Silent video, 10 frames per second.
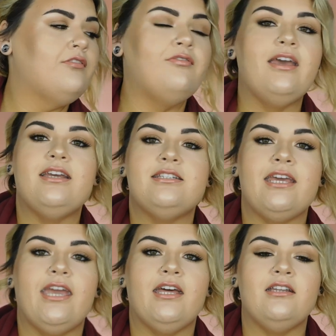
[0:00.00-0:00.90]
fake
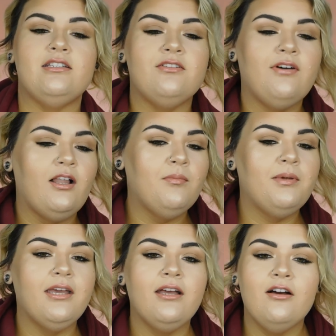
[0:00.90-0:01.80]
tan
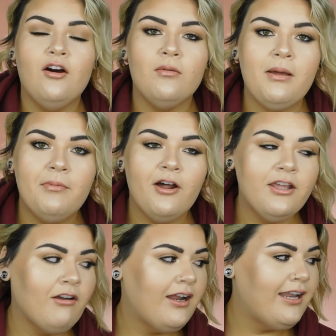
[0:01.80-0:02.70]
developing on my
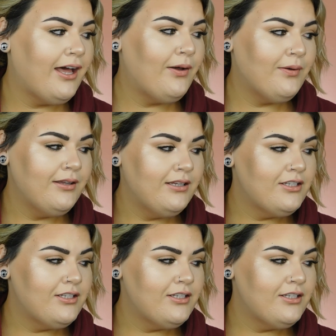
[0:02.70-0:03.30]
body right now,